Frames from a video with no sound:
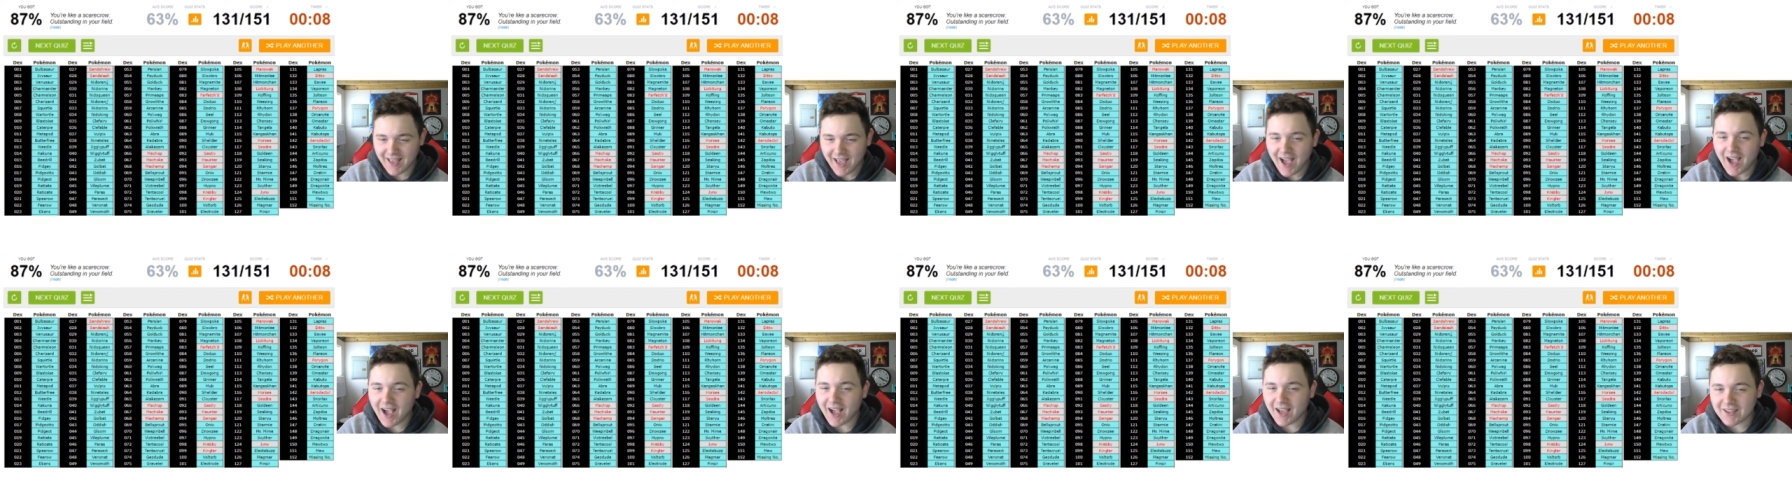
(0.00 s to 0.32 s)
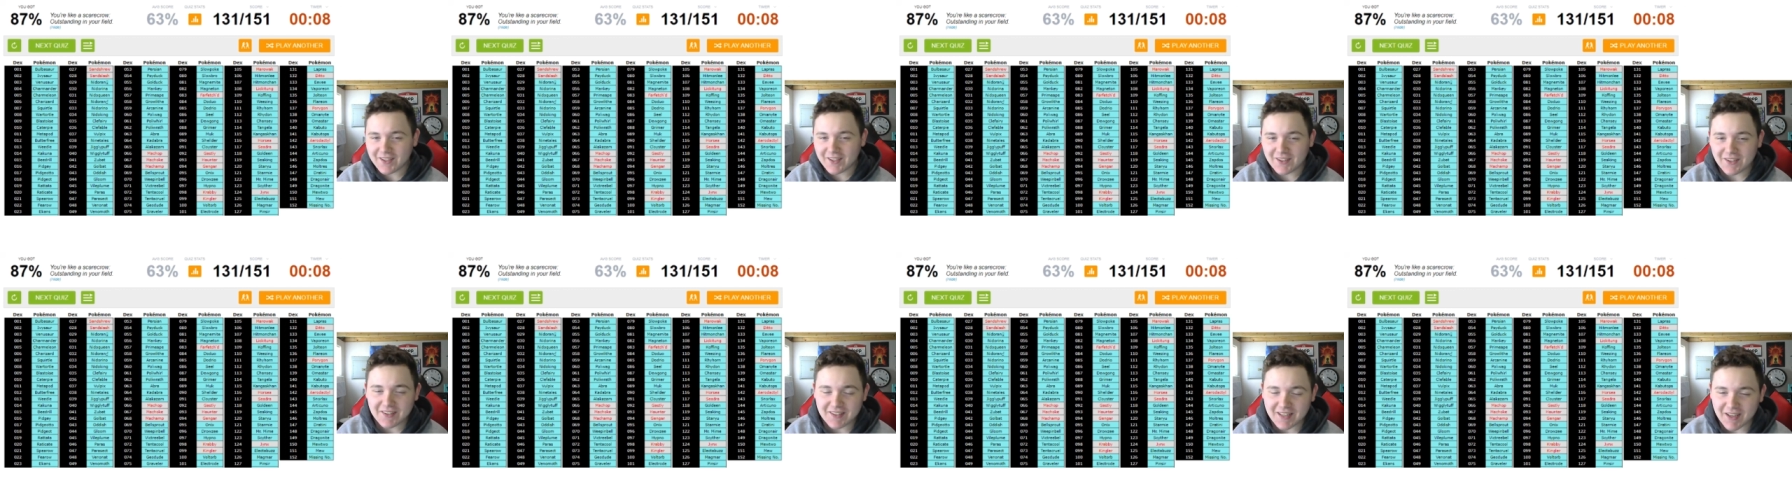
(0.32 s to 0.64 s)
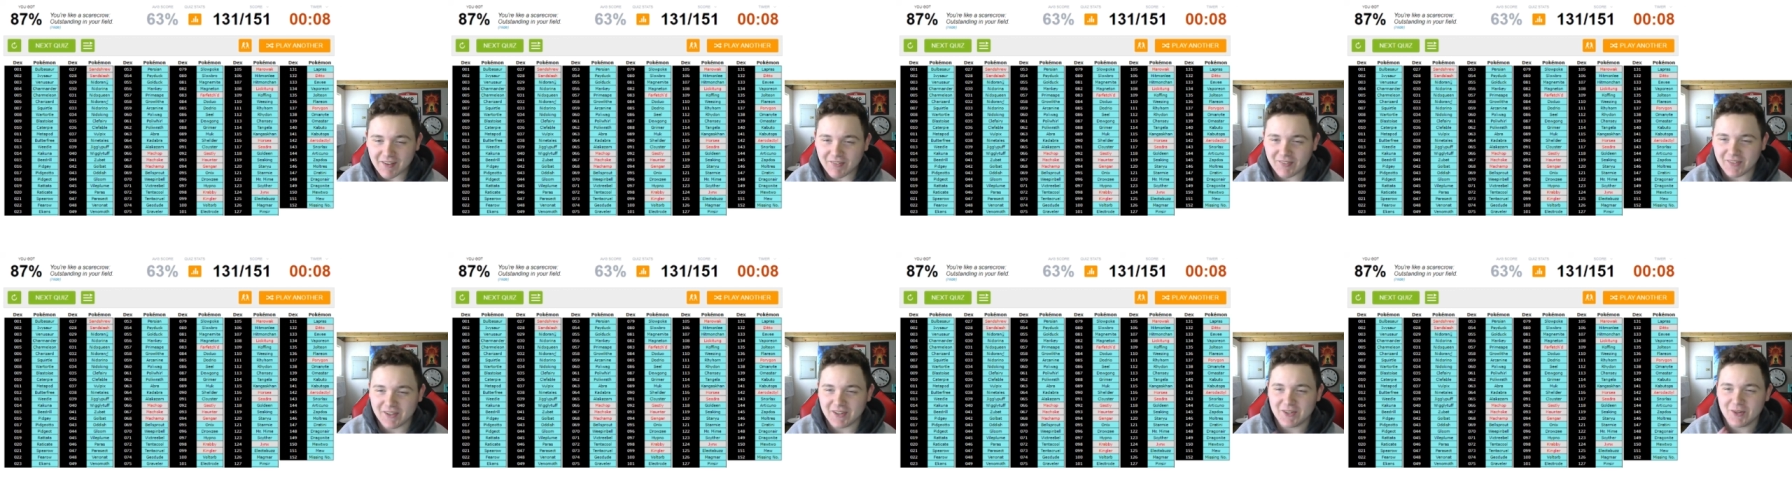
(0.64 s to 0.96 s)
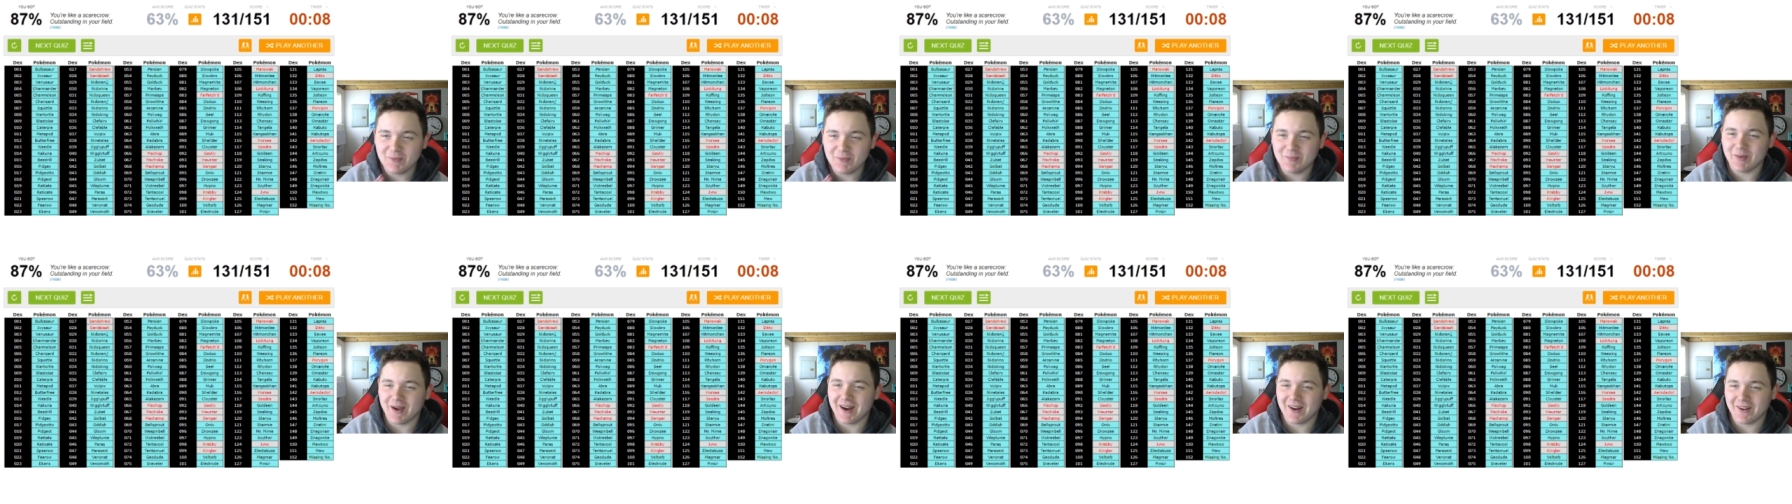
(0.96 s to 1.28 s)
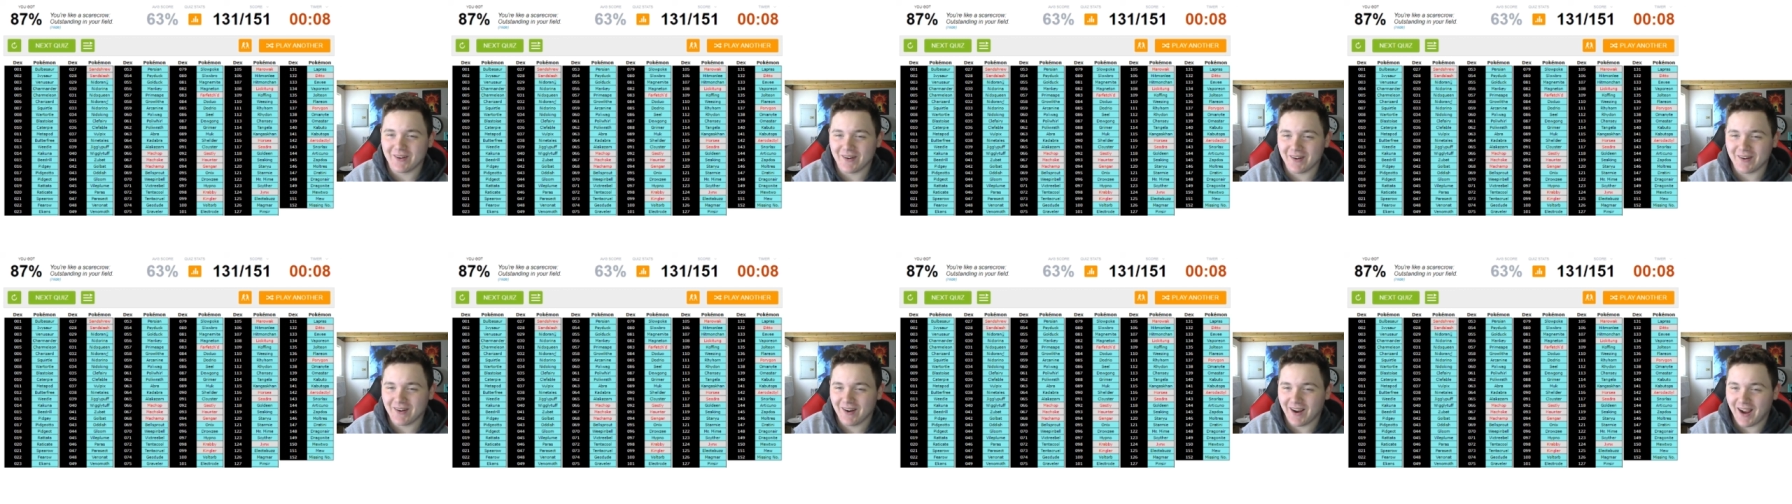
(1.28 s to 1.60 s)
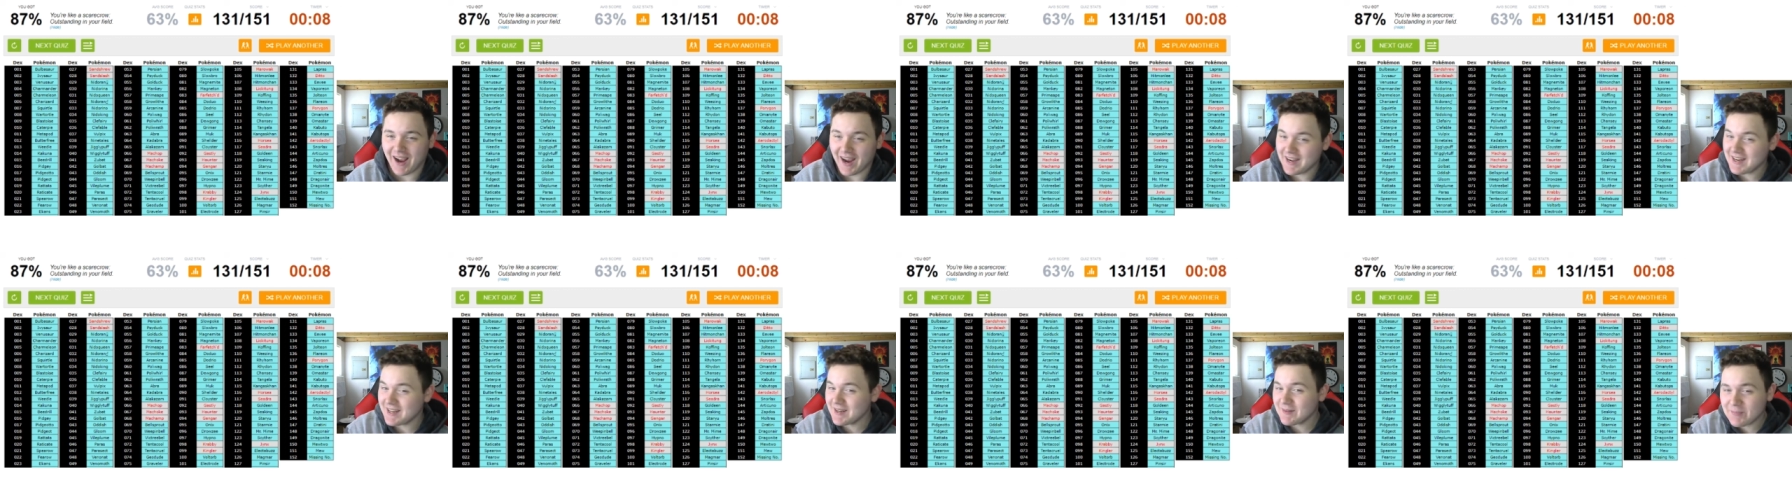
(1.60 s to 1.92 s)
I could definitely do better. I
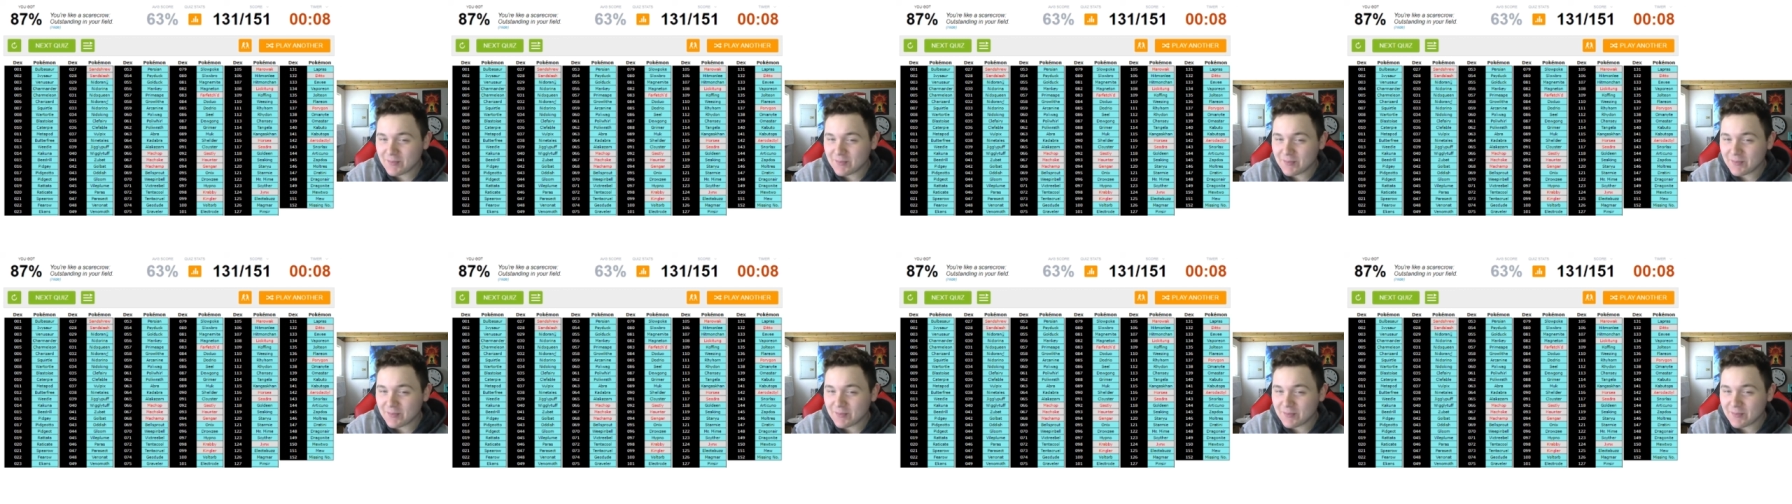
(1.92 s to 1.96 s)
did